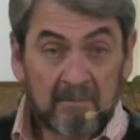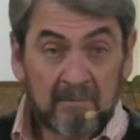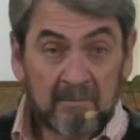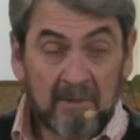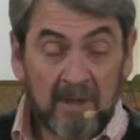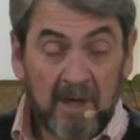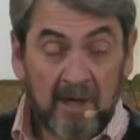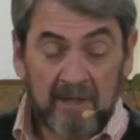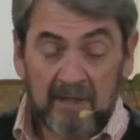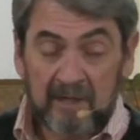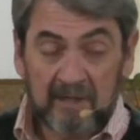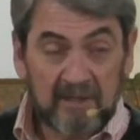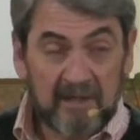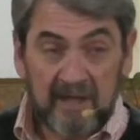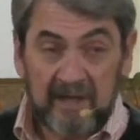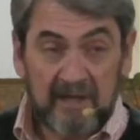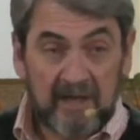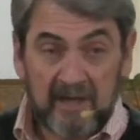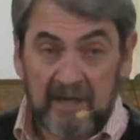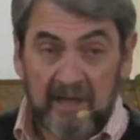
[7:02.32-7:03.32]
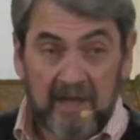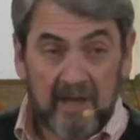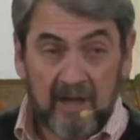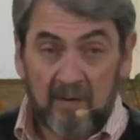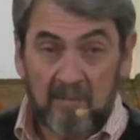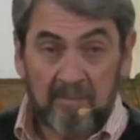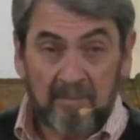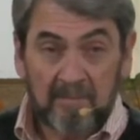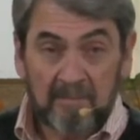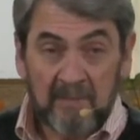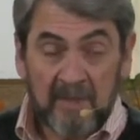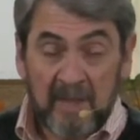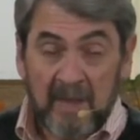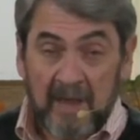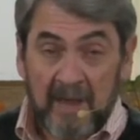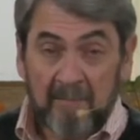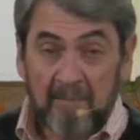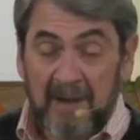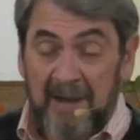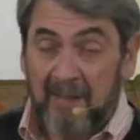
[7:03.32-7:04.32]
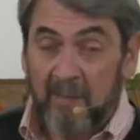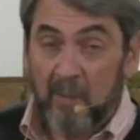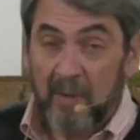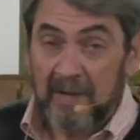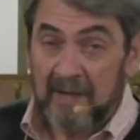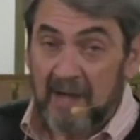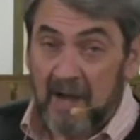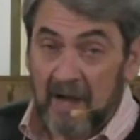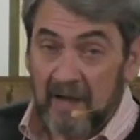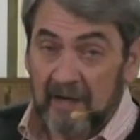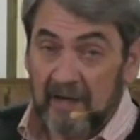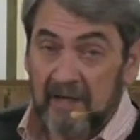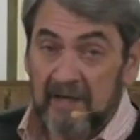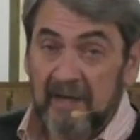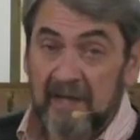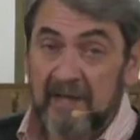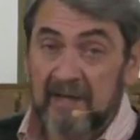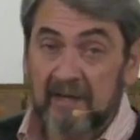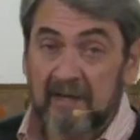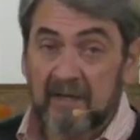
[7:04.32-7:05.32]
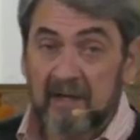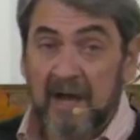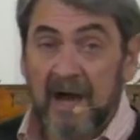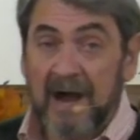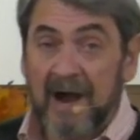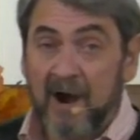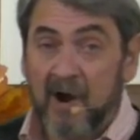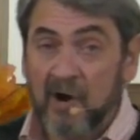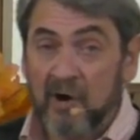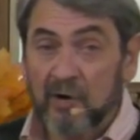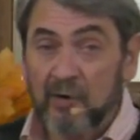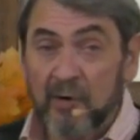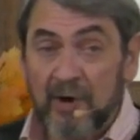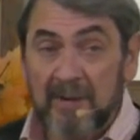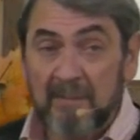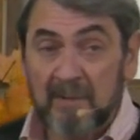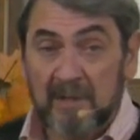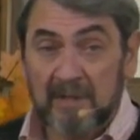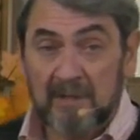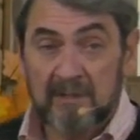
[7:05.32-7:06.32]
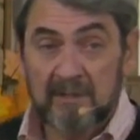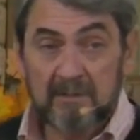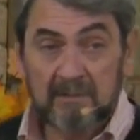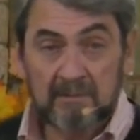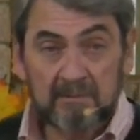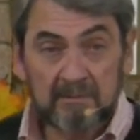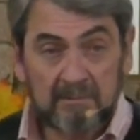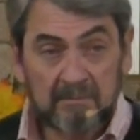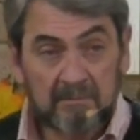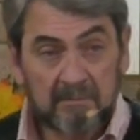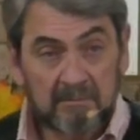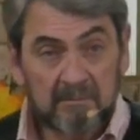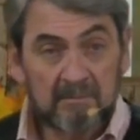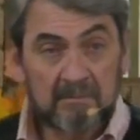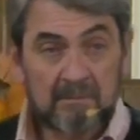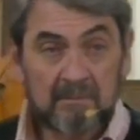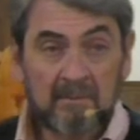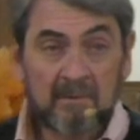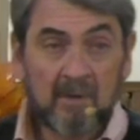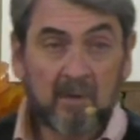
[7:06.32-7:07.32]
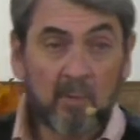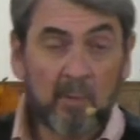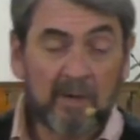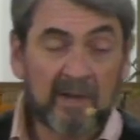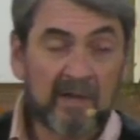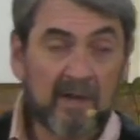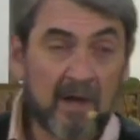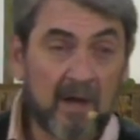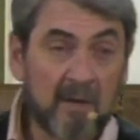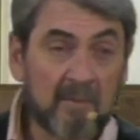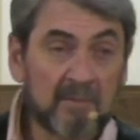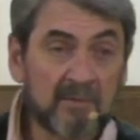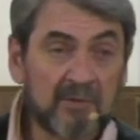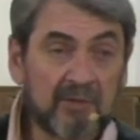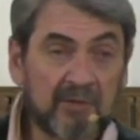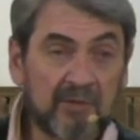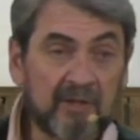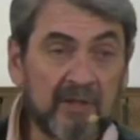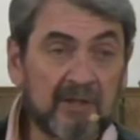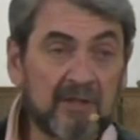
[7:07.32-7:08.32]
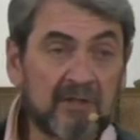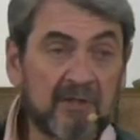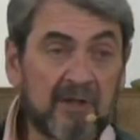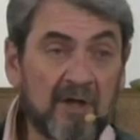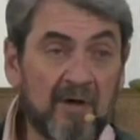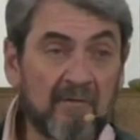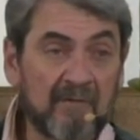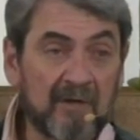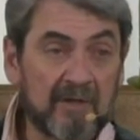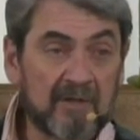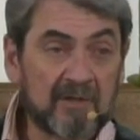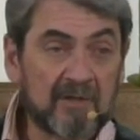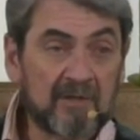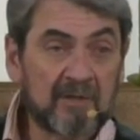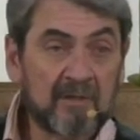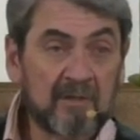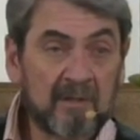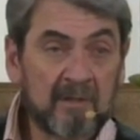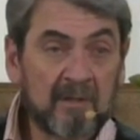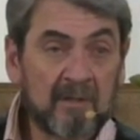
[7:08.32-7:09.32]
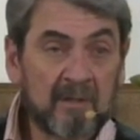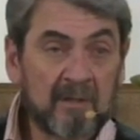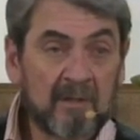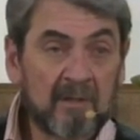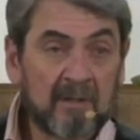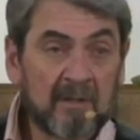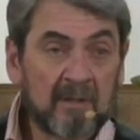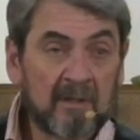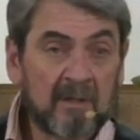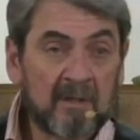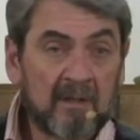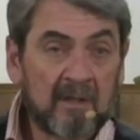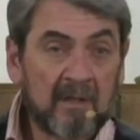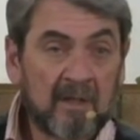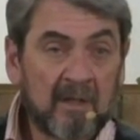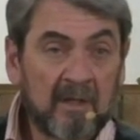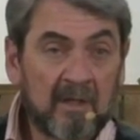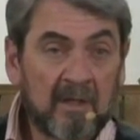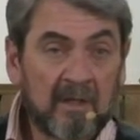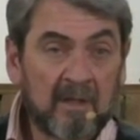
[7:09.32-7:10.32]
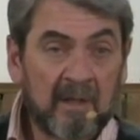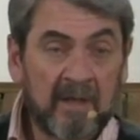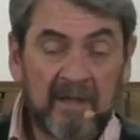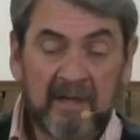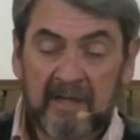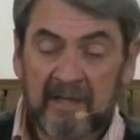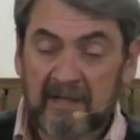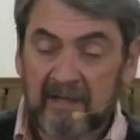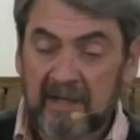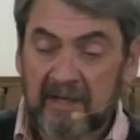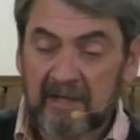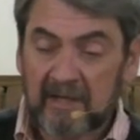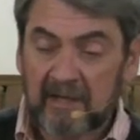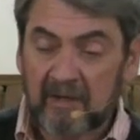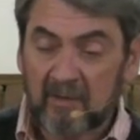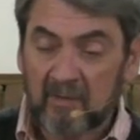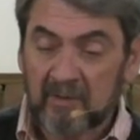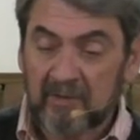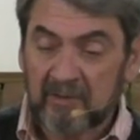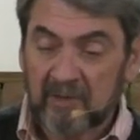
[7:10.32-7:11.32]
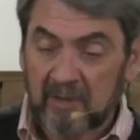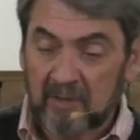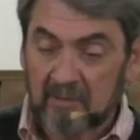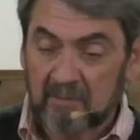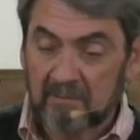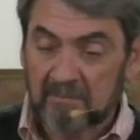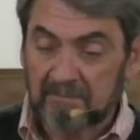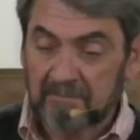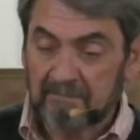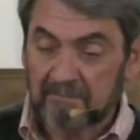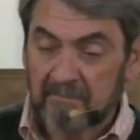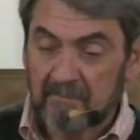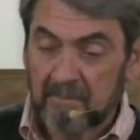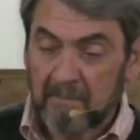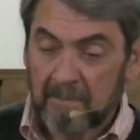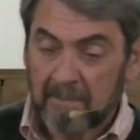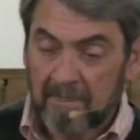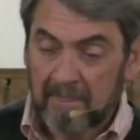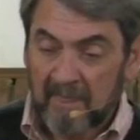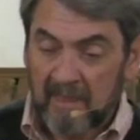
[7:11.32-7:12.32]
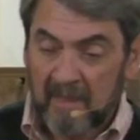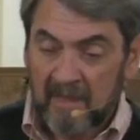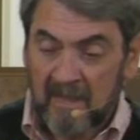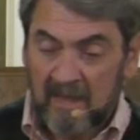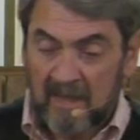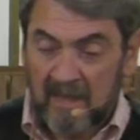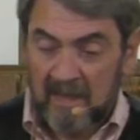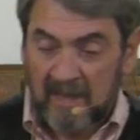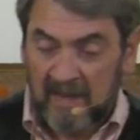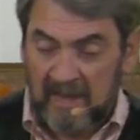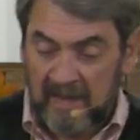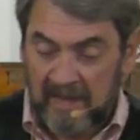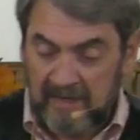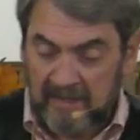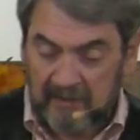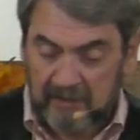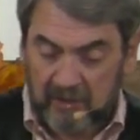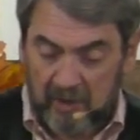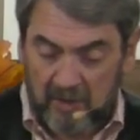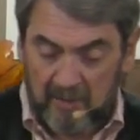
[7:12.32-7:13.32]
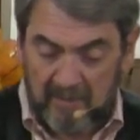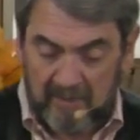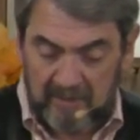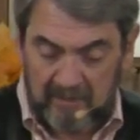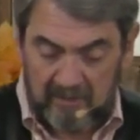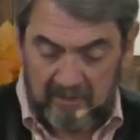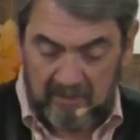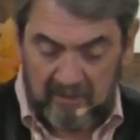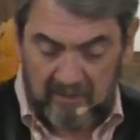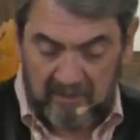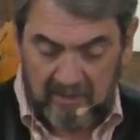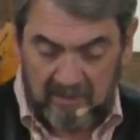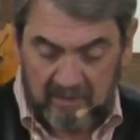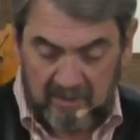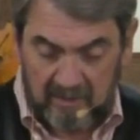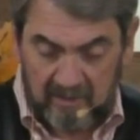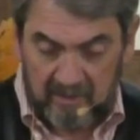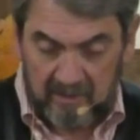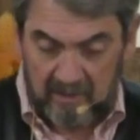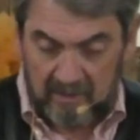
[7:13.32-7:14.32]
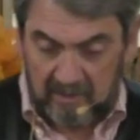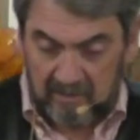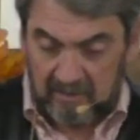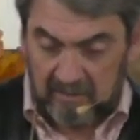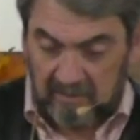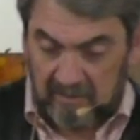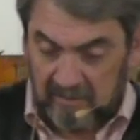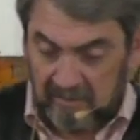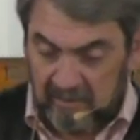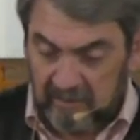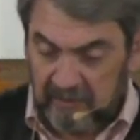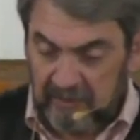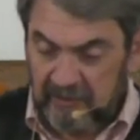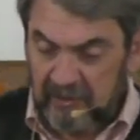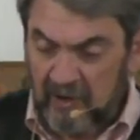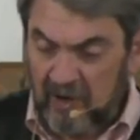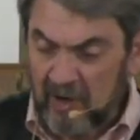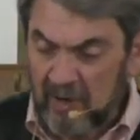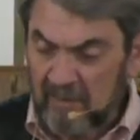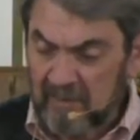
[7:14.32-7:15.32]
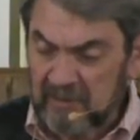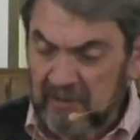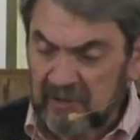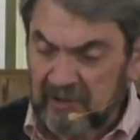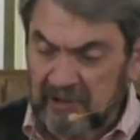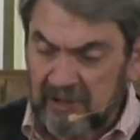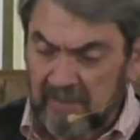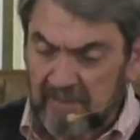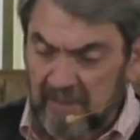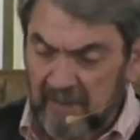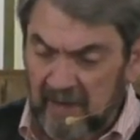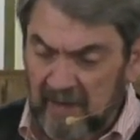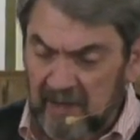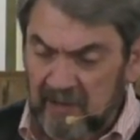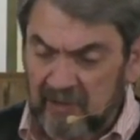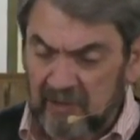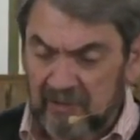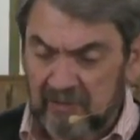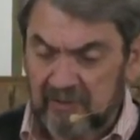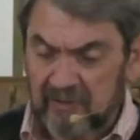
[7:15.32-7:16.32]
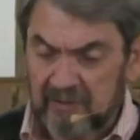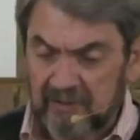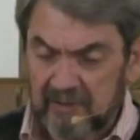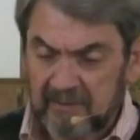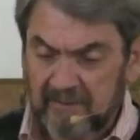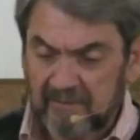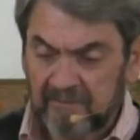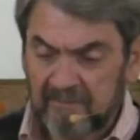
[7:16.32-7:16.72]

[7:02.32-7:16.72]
God doesn't need any help. And by the way, God doesn't need our agreement when it comes to these covenants. And He did it on His own. He determined the terms and stipulations.